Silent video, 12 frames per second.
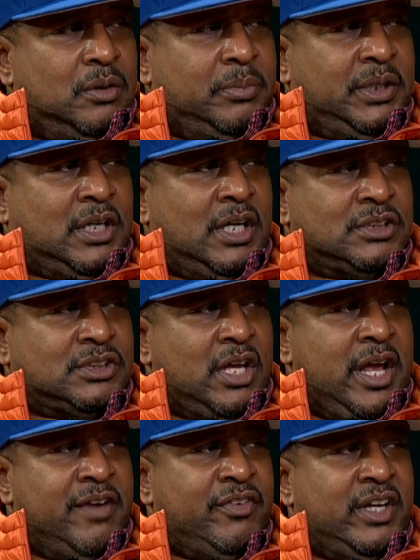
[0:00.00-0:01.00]
Well, because, because
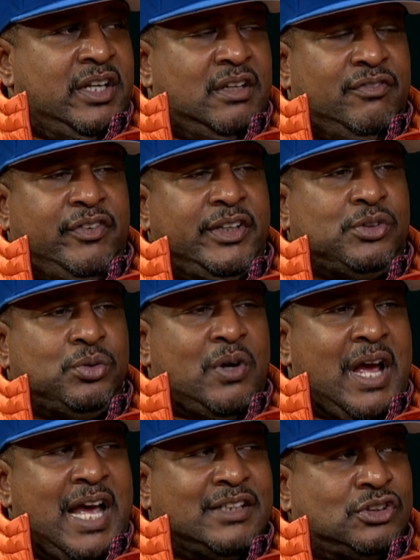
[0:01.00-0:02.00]
like every
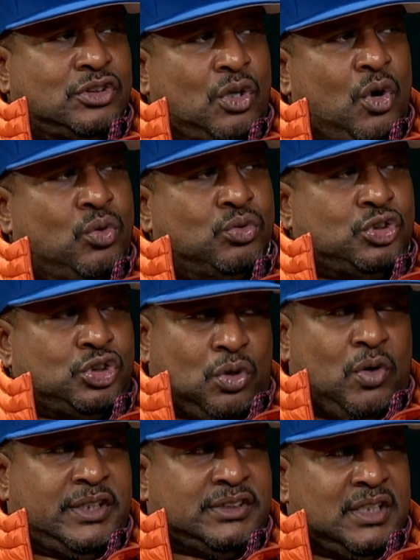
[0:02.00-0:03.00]
individual has his own
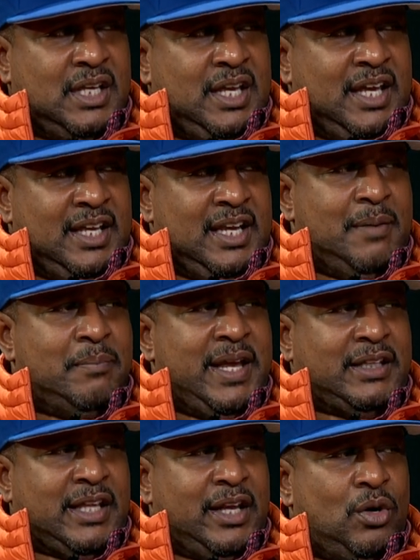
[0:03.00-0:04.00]
choice, and they
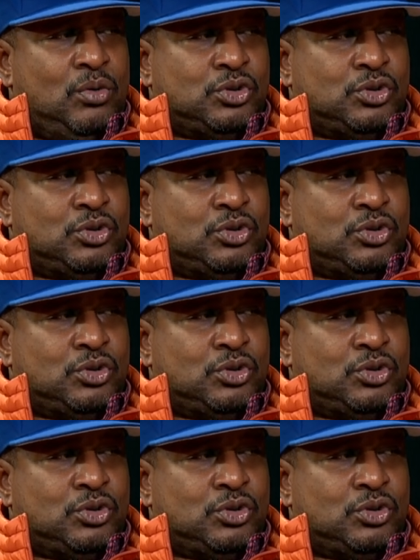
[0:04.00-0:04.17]
make their